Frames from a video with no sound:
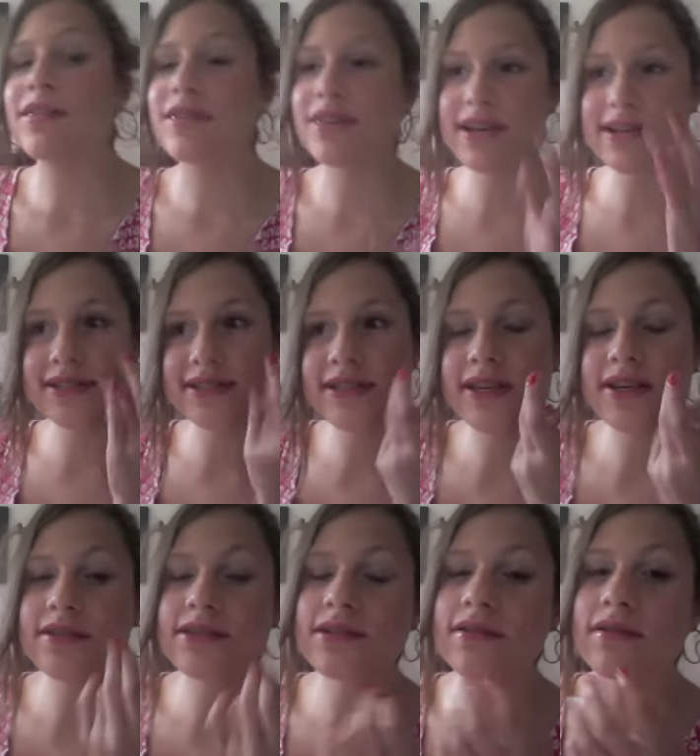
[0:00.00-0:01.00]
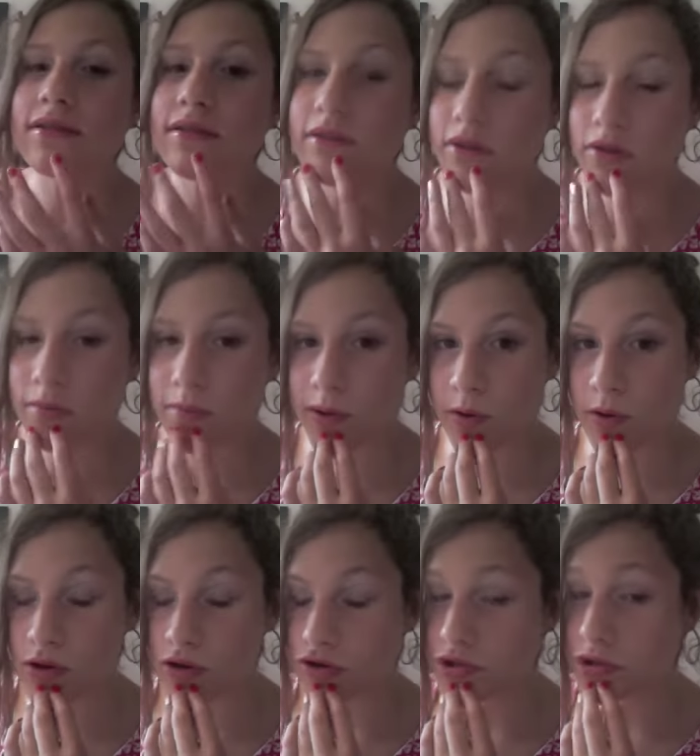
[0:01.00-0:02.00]
This is a little bit
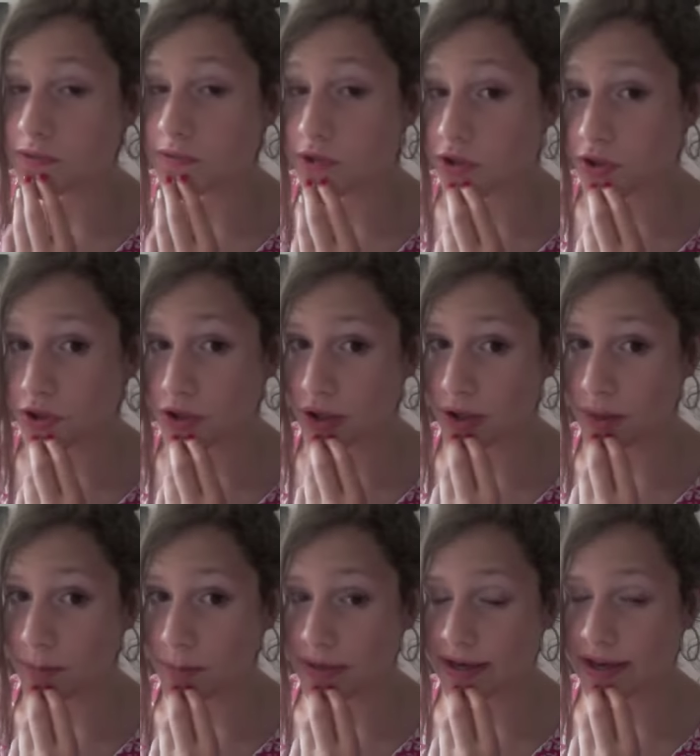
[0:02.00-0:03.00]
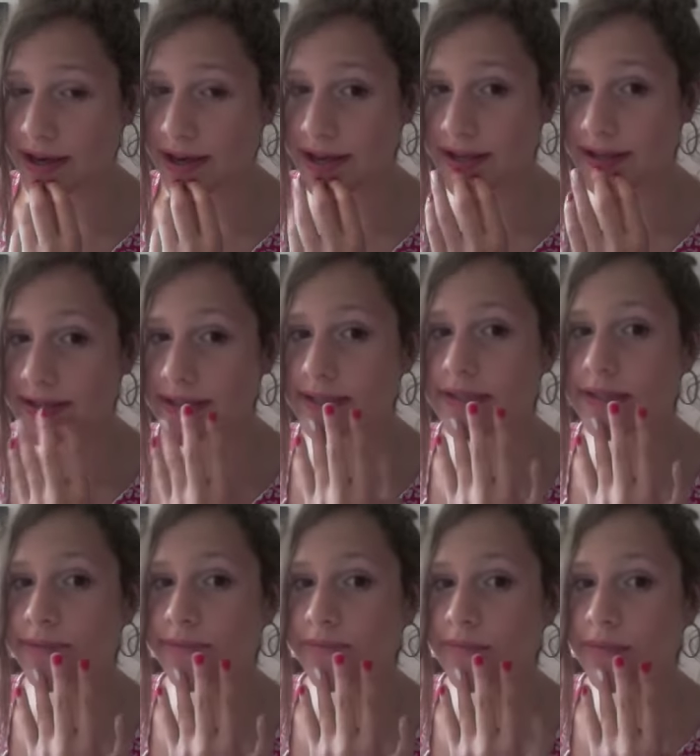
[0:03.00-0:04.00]
controversial because
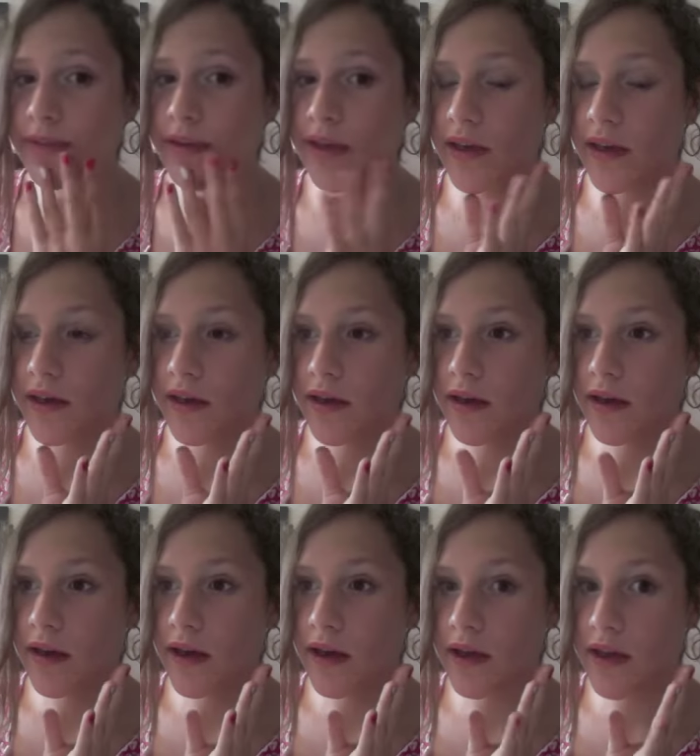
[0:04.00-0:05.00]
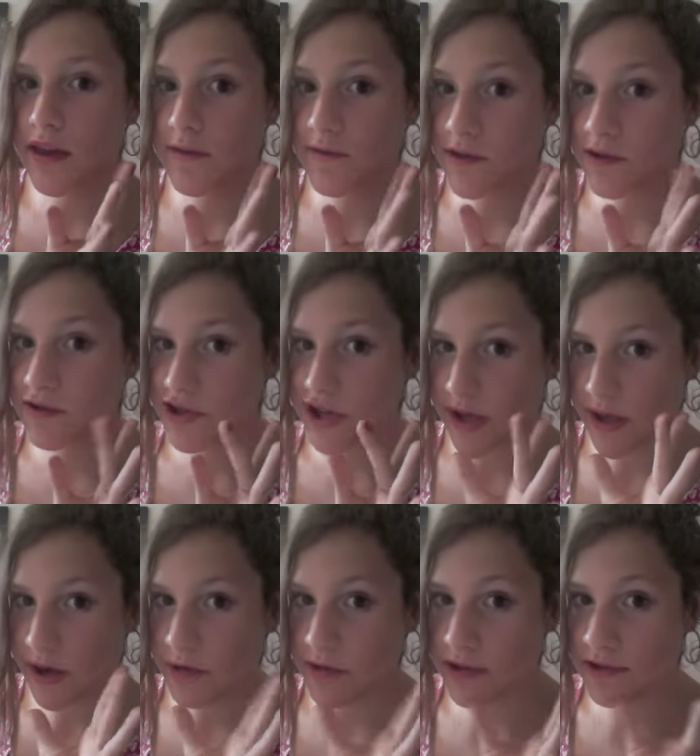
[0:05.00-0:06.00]
if you check
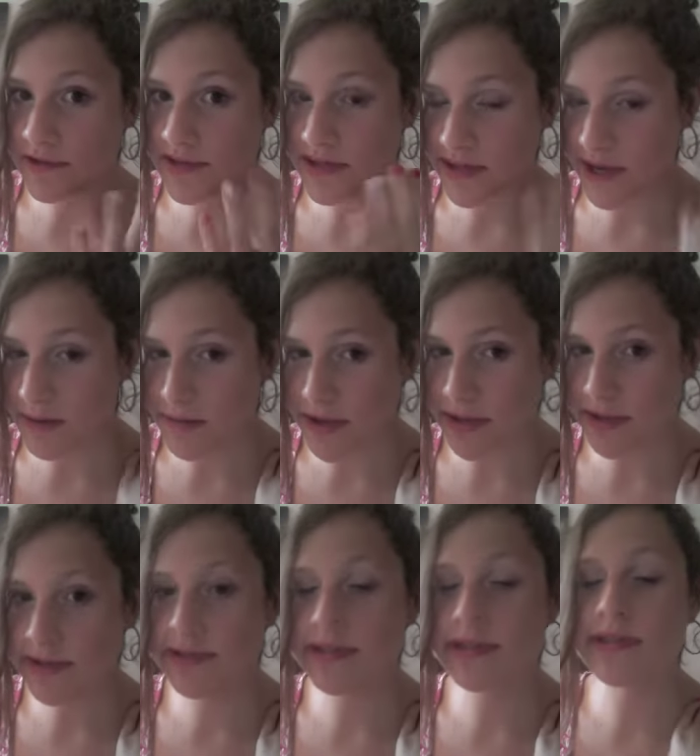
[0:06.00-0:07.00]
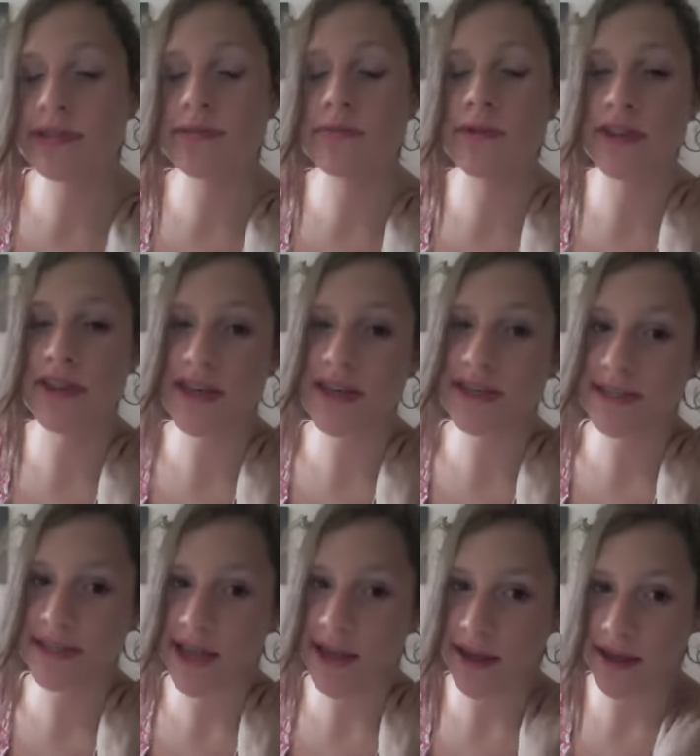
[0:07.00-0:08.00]
out their statements, what they
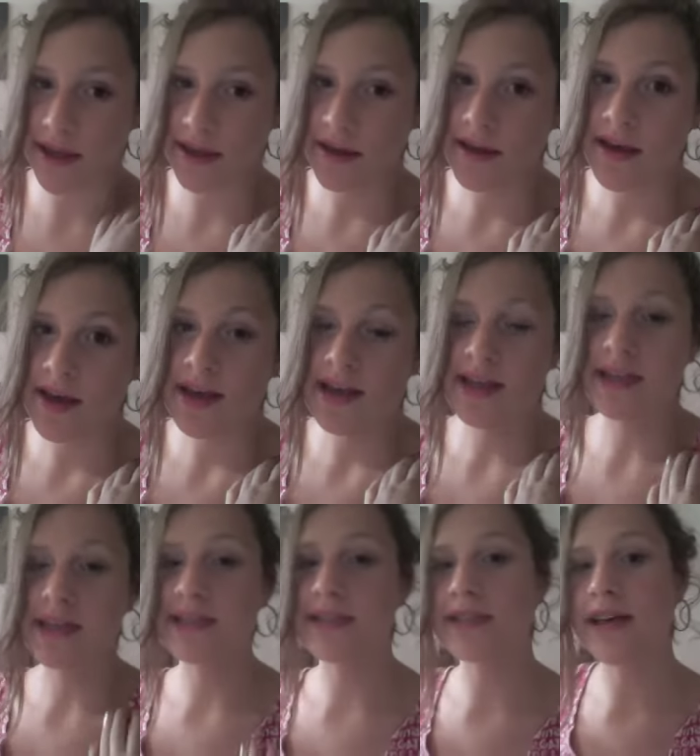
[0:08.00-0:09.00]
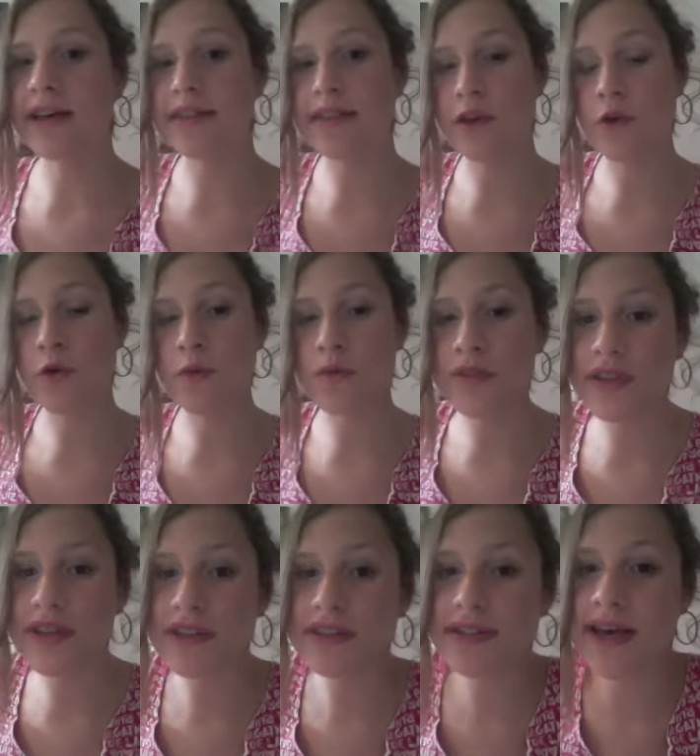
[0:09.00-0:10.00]
say, is that they
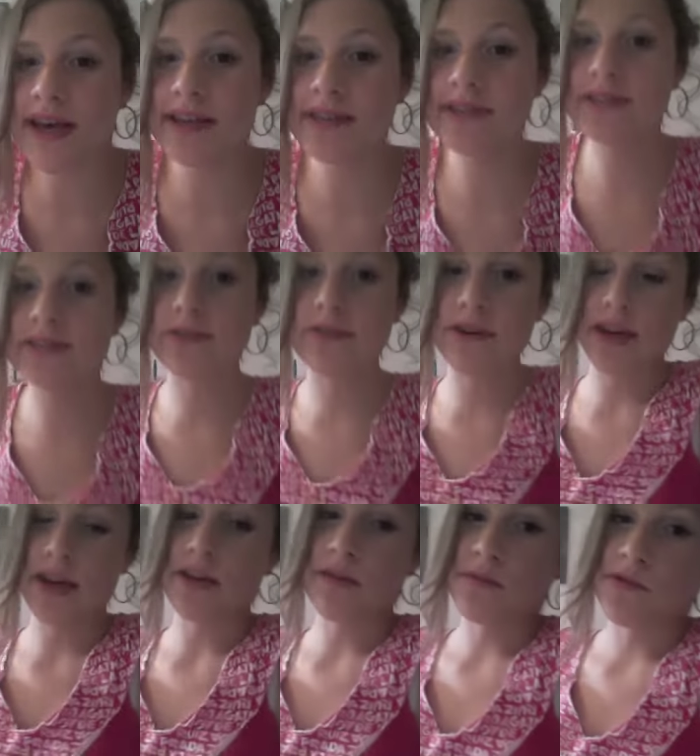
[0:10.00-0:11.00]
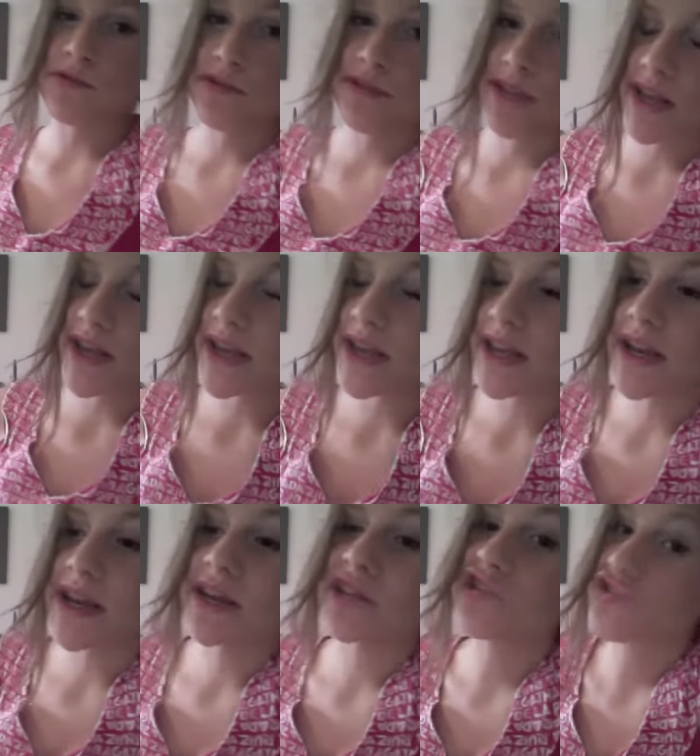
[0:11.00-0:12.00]
only test on animals in
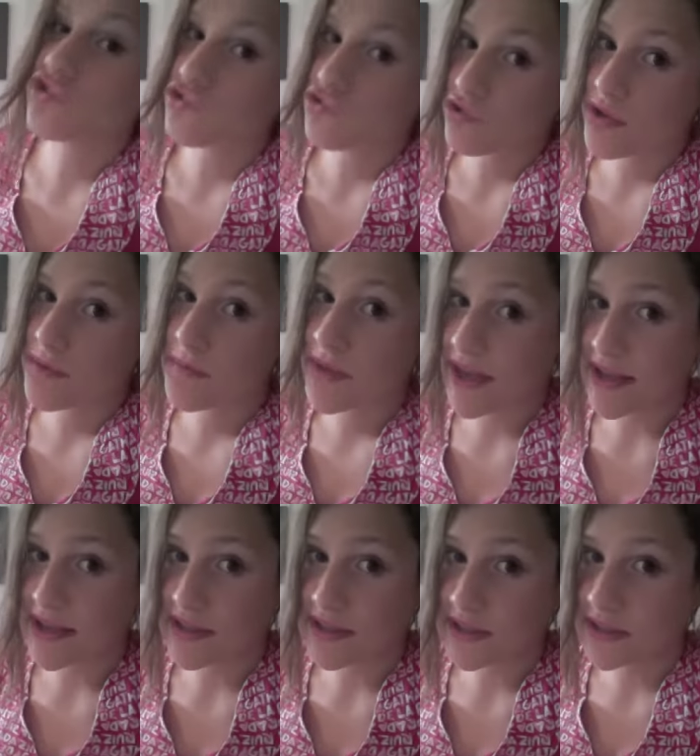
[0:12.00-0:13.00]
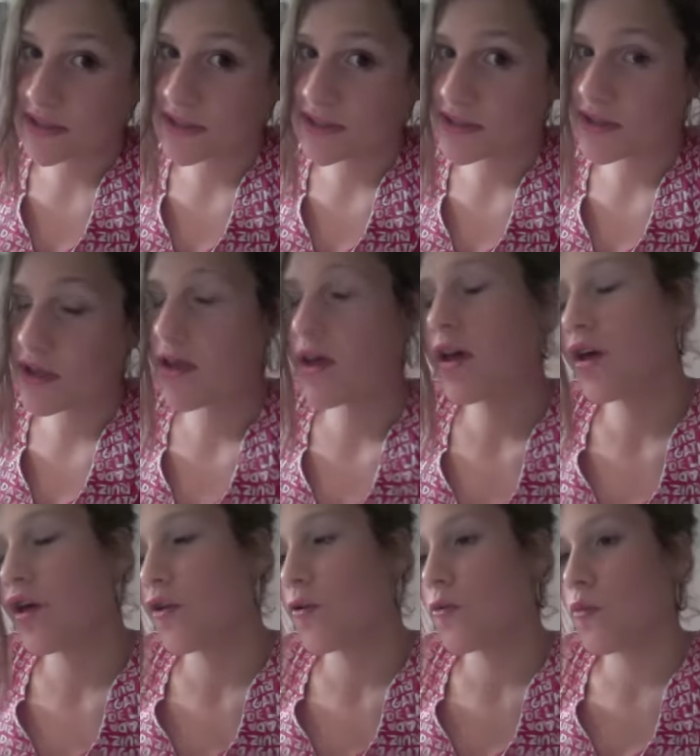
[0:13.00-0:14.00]
extreme cases
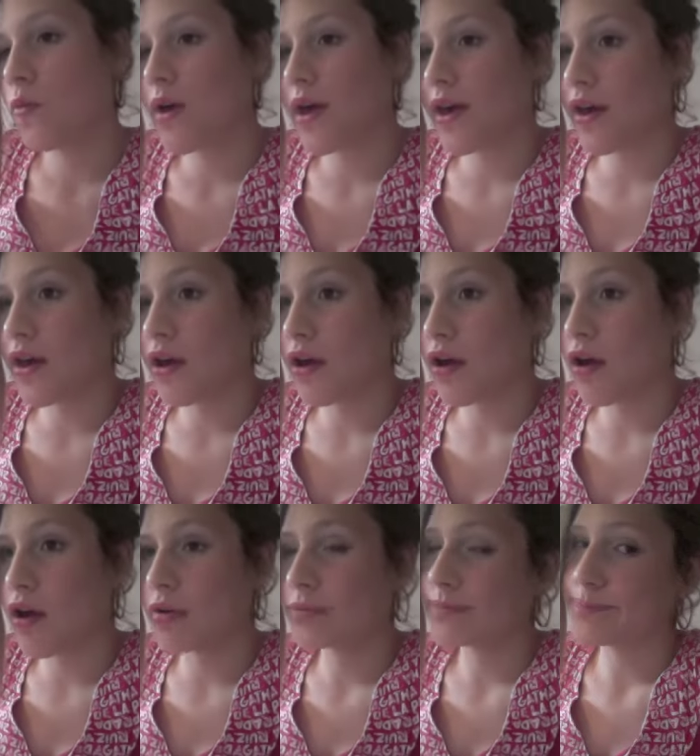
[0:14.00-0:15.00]
where